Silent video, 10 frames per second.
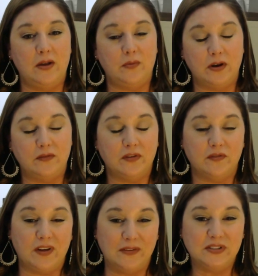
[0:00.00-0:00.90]
and run
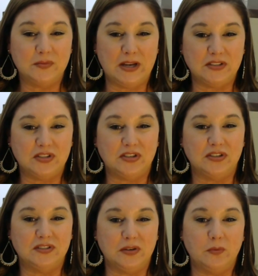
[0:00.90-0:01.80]
for 5
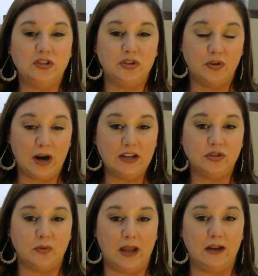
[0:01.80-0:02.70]
semesters. And once you
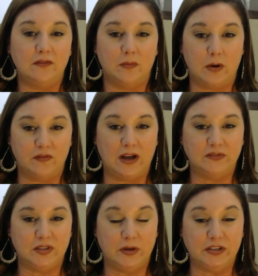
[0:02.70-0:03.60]
graduate from our
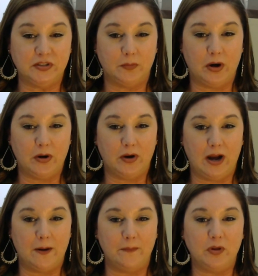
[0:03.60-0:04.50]
5-semester
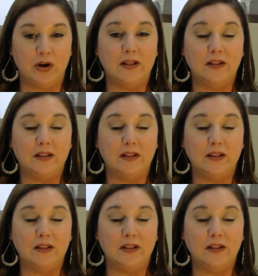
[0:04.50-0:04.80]
program, you're